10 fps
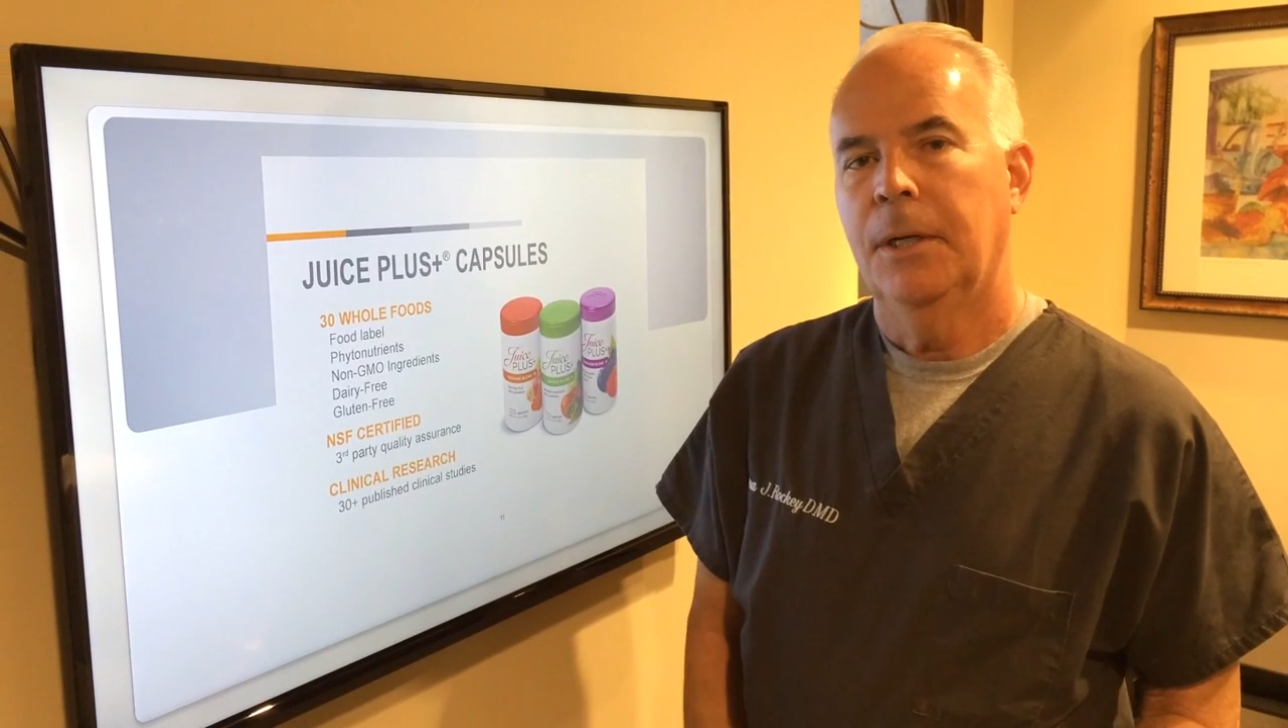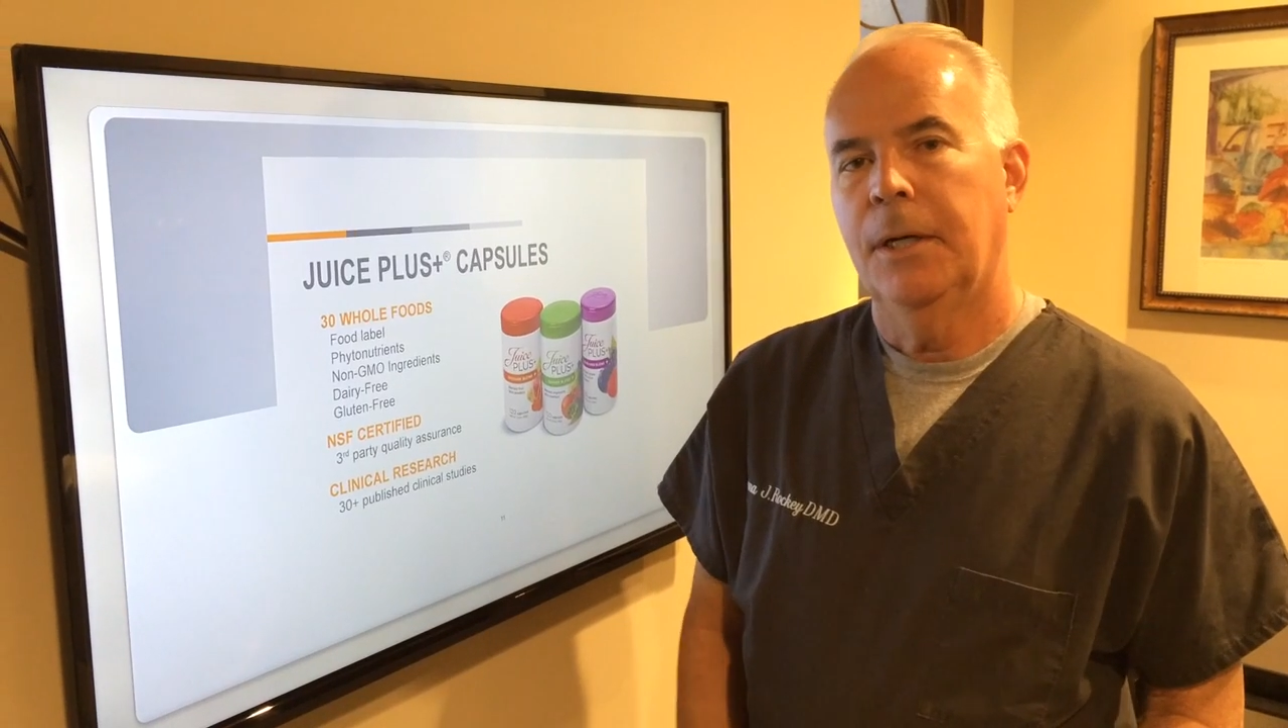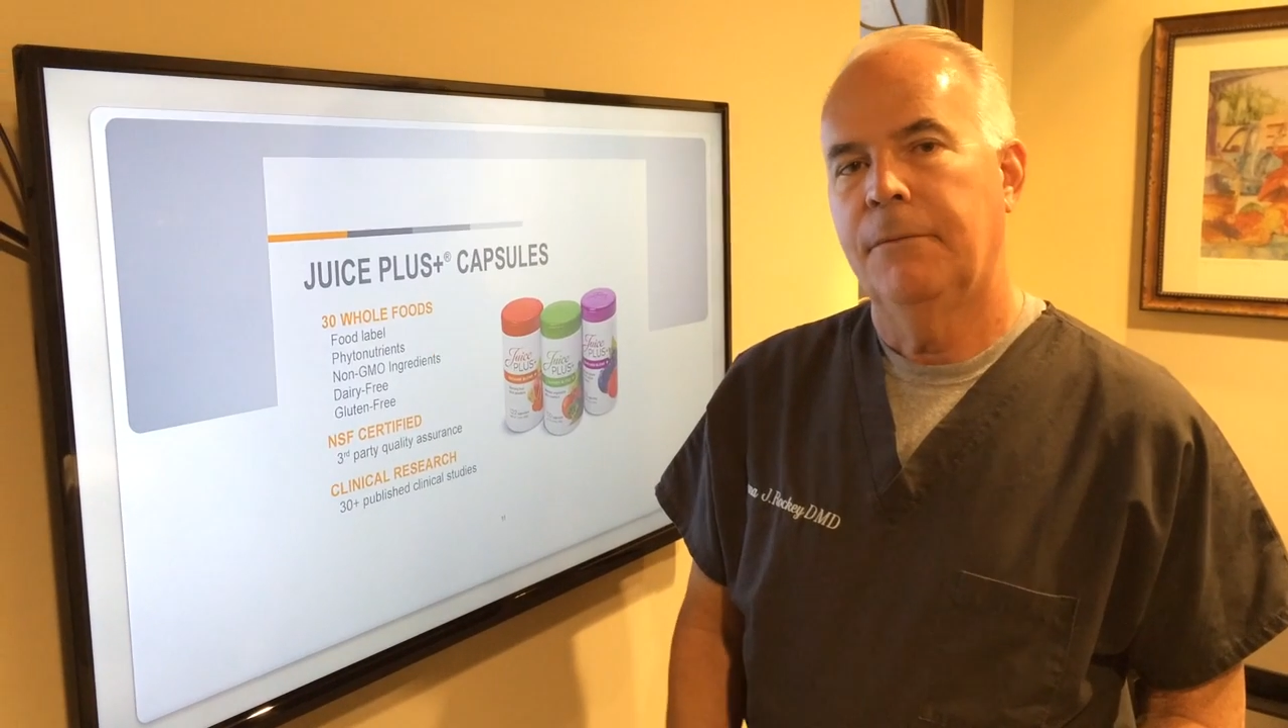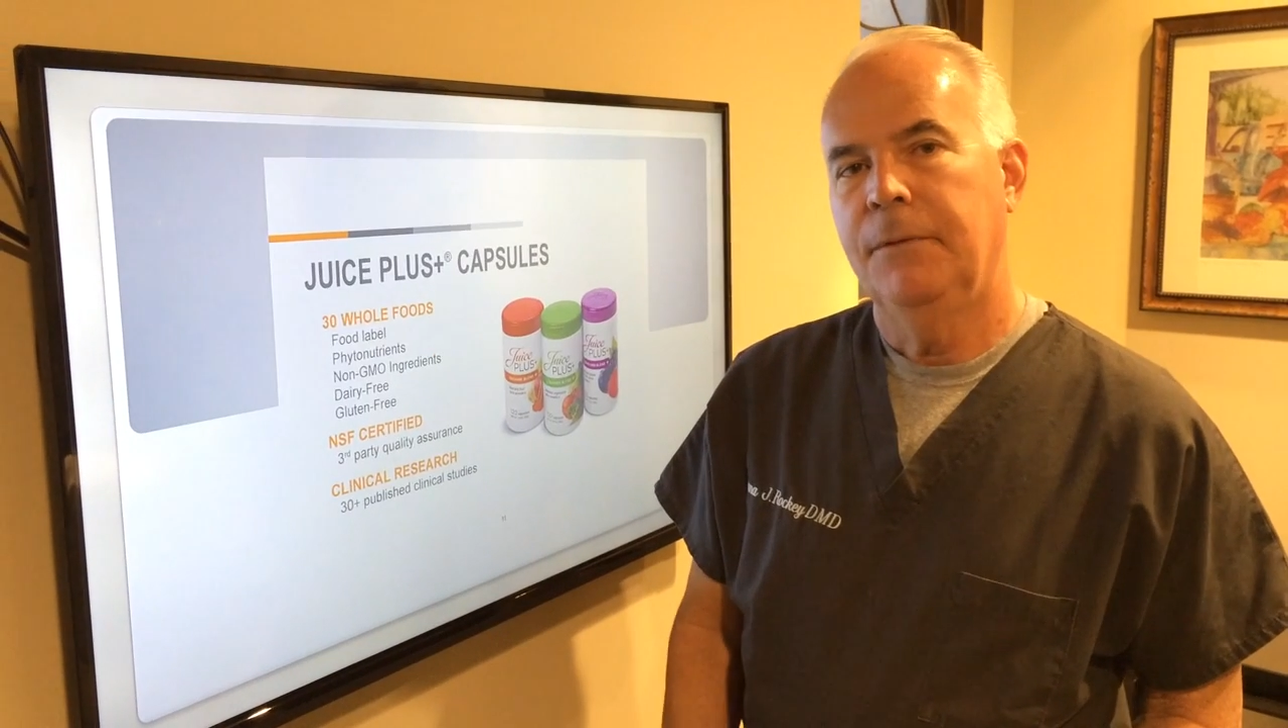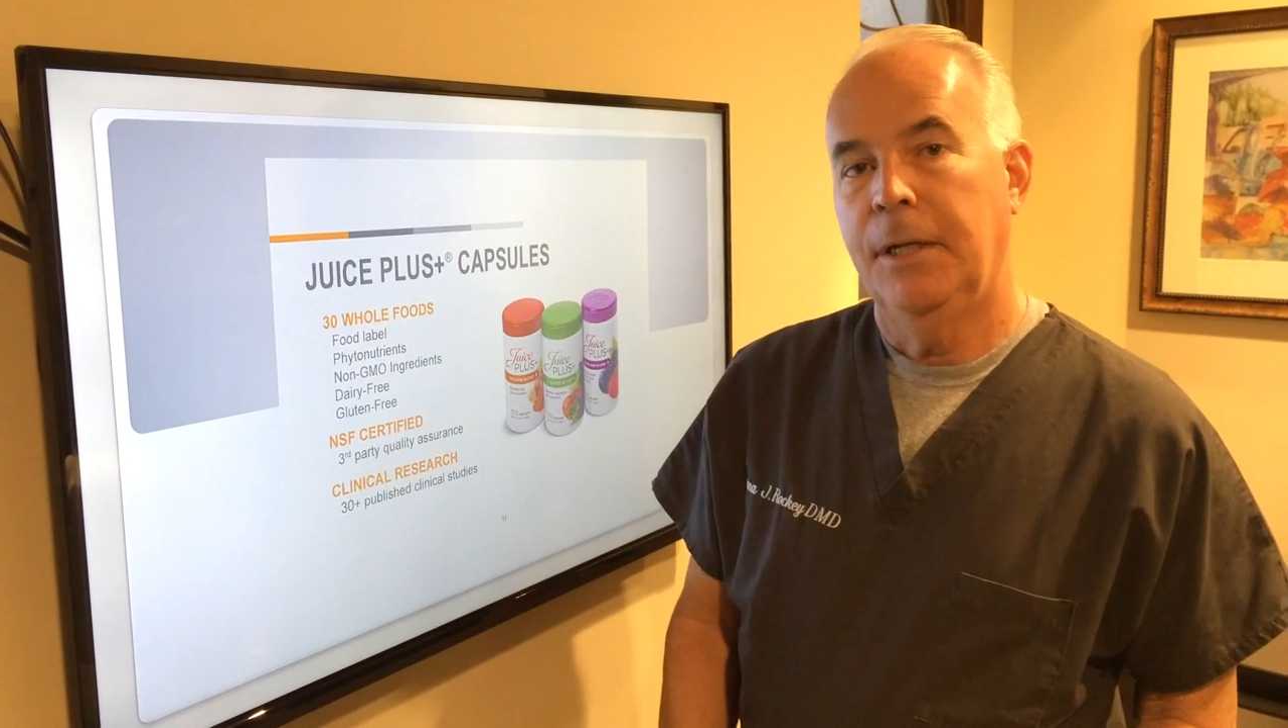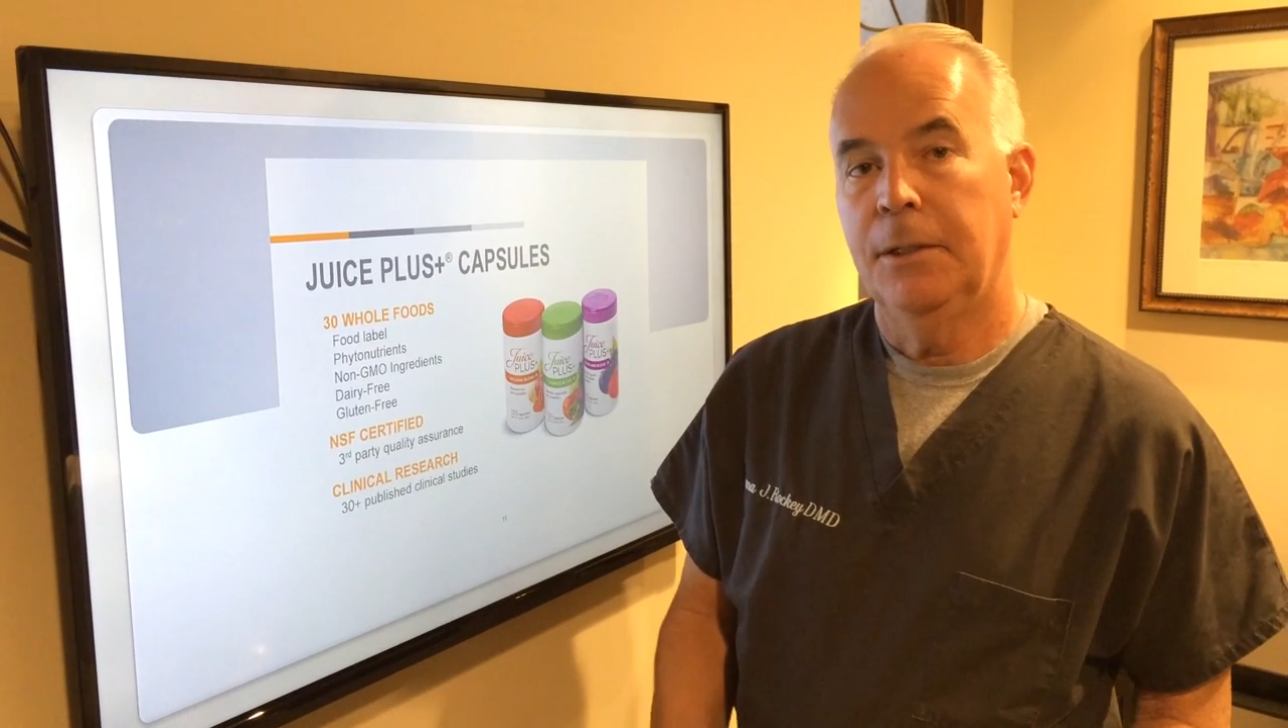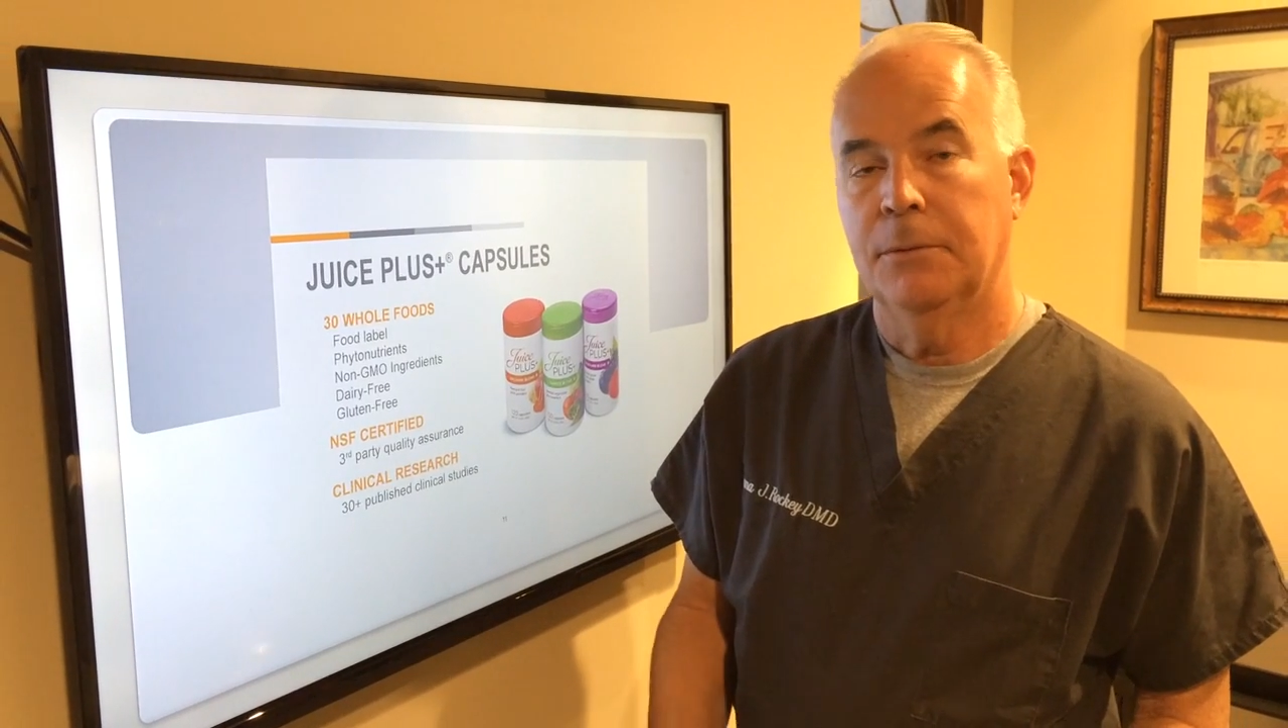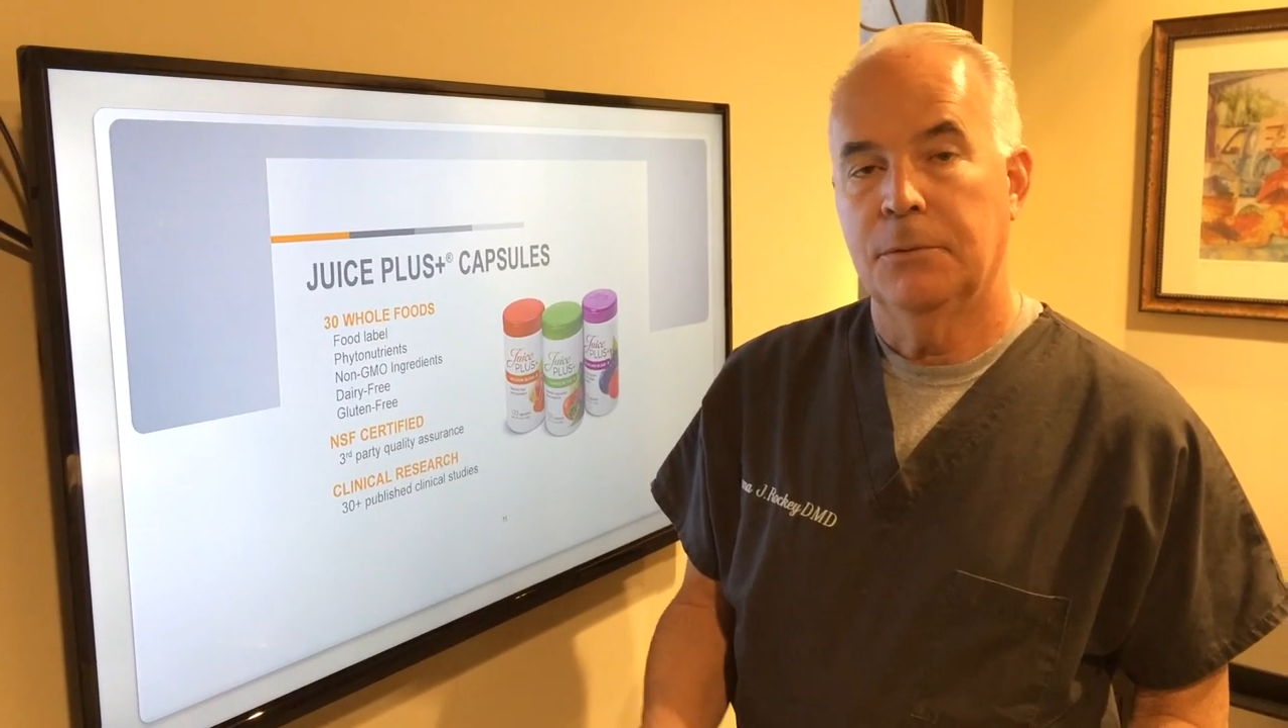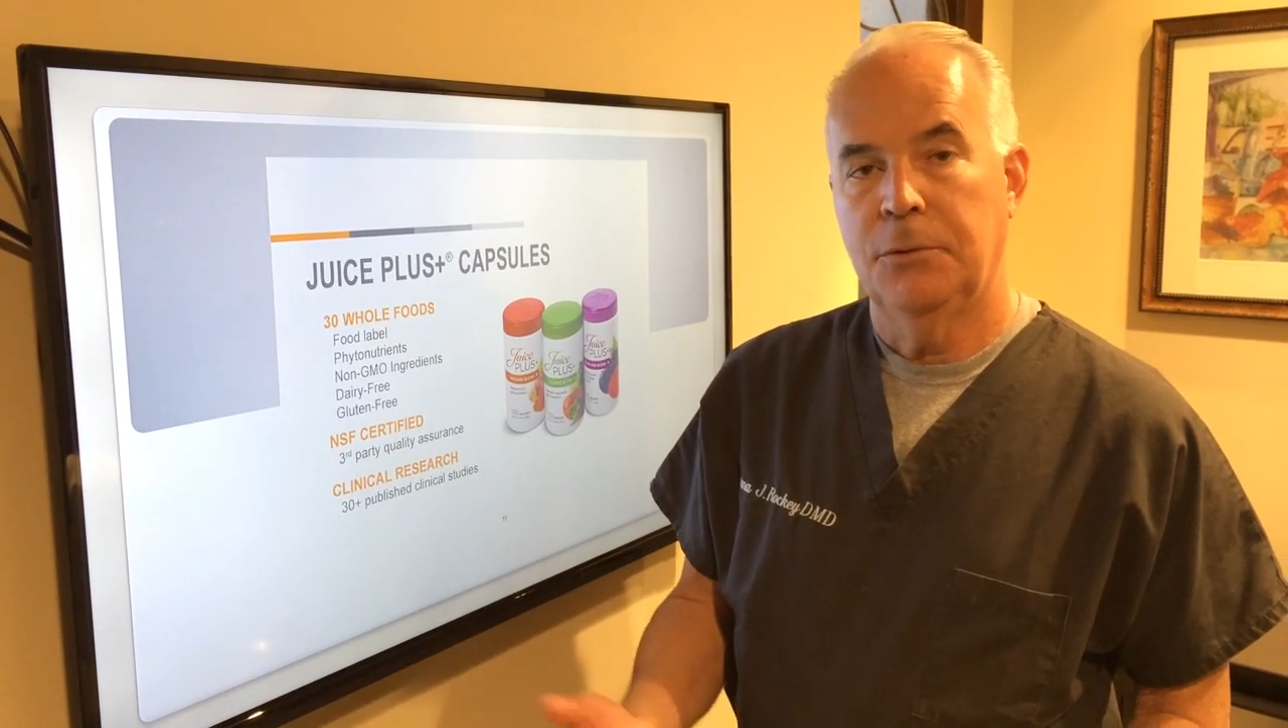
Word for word: of getting